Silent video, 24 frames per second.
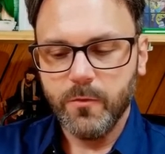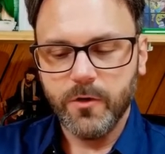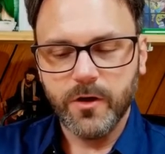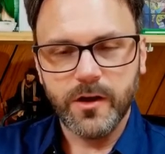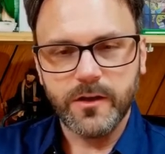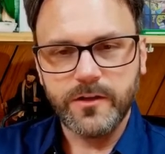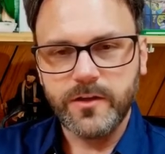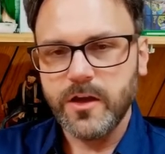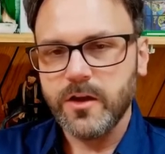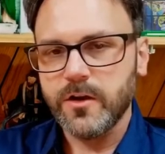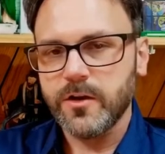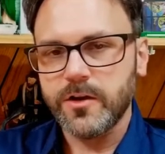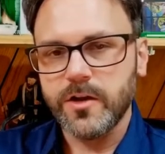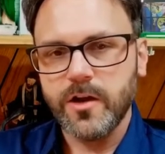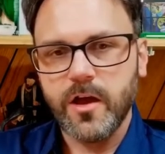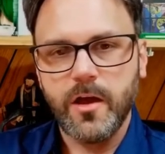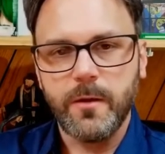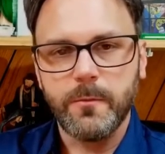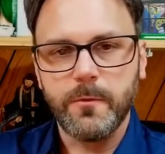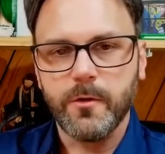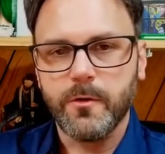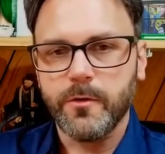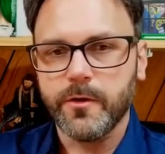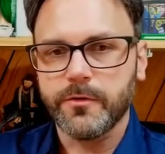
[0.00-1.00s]
We're going to take our
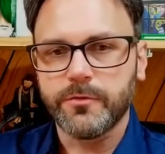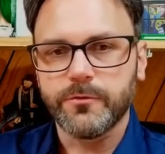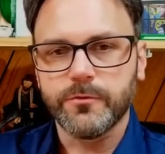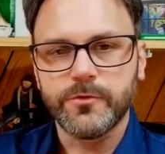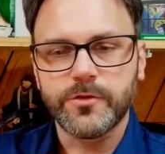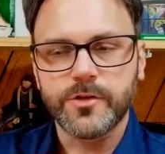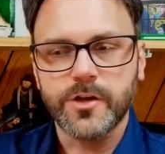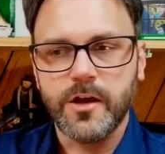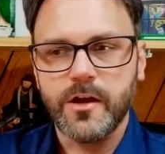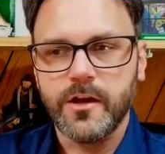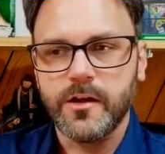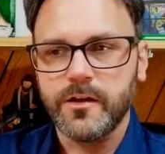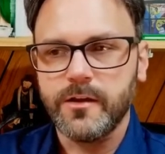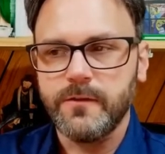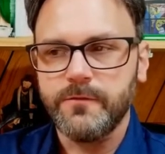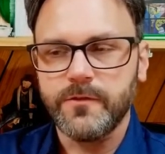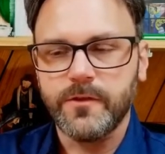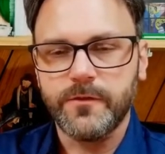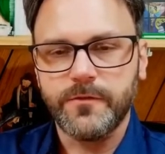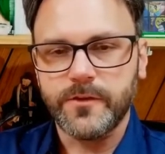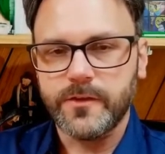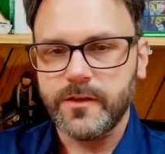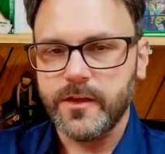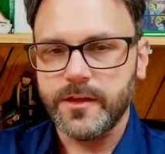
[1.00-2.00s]
time going through John,
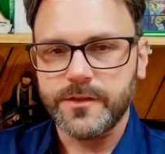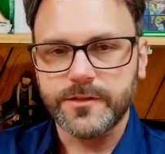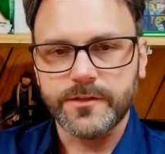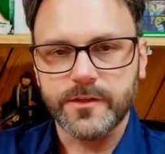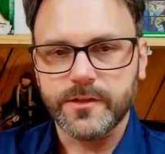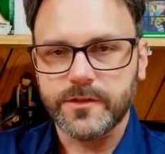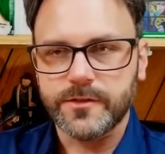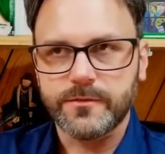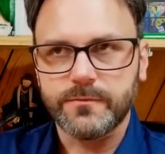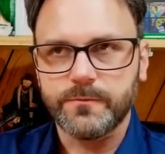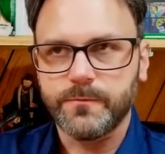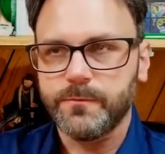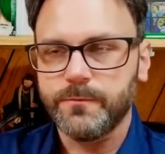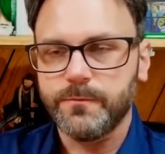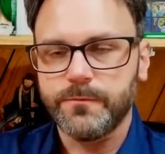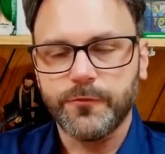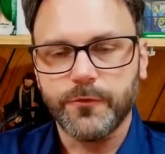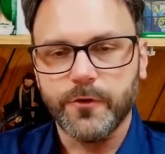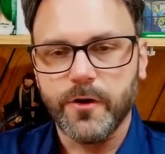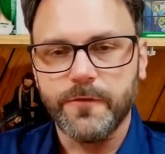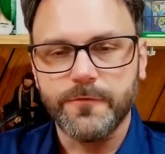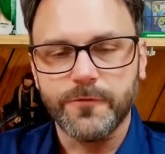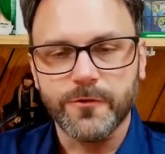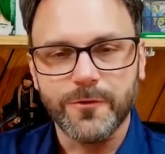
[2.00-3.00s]
even if it takes us
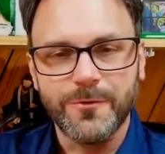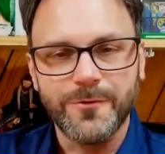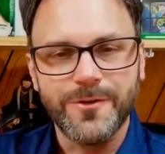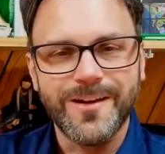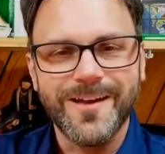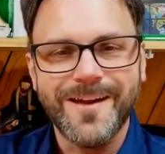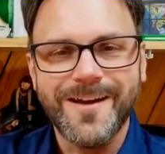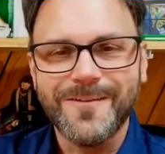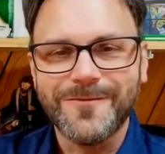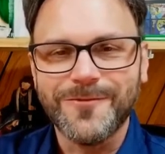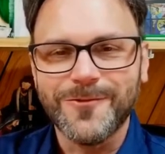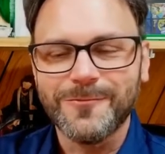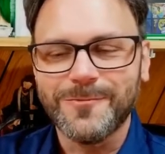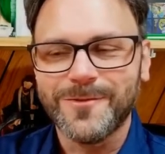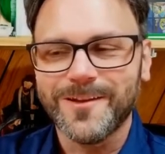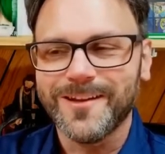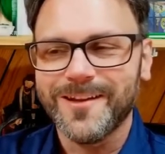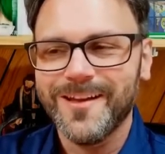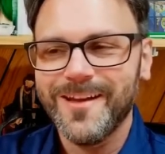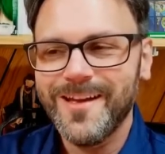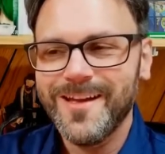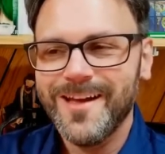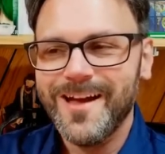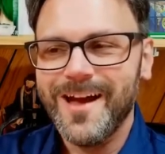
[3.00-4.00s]
forever or whatever,
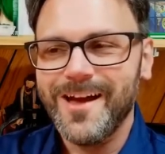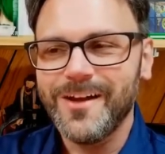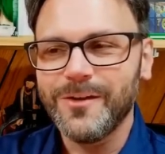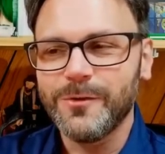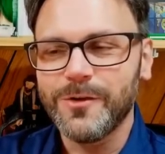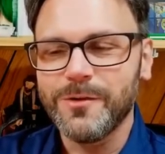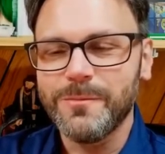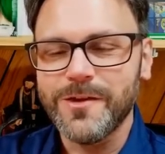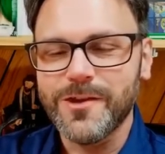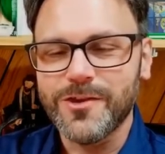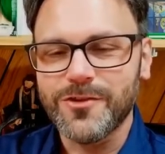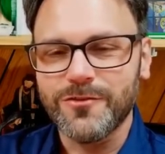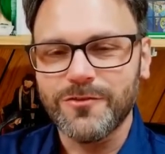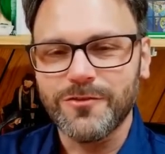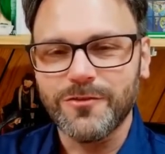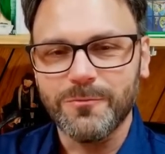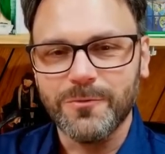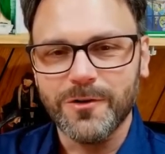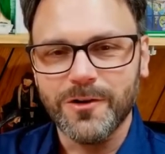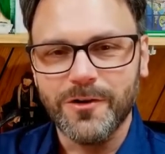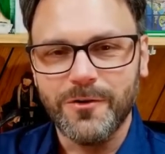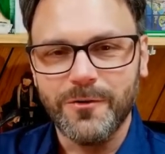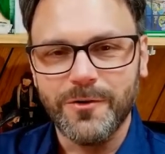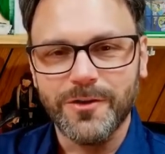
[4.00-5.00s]
but I want to make sure
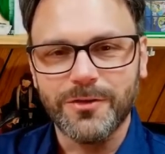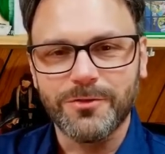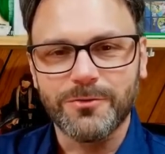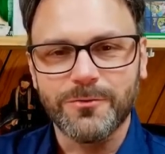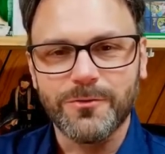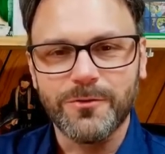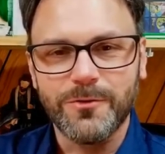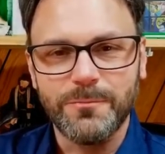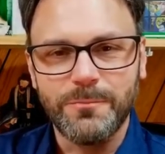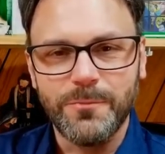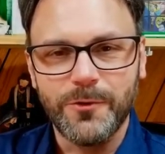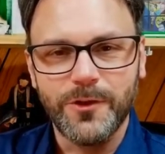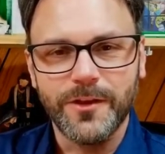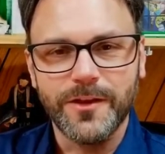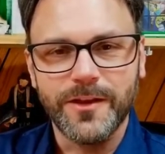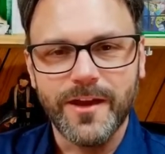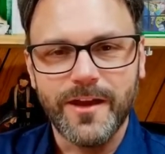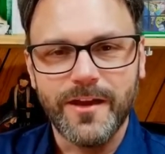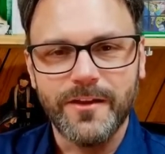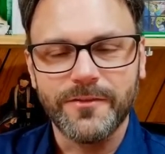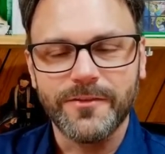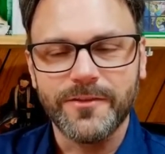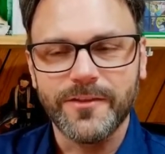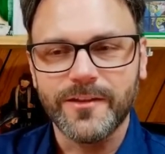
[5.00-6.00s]
that we're going through and
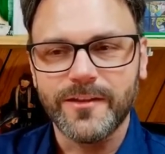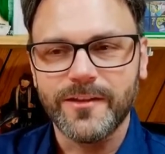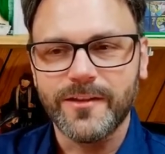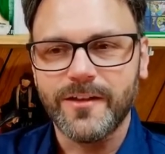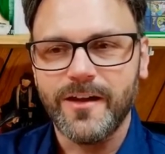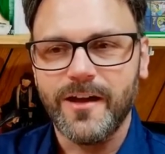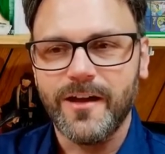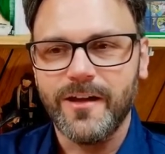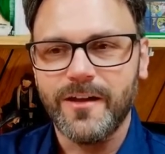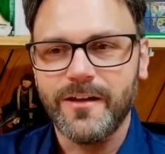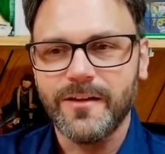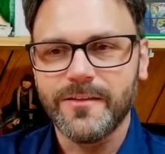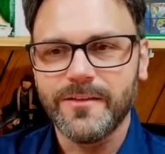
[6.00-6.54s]
pulling out the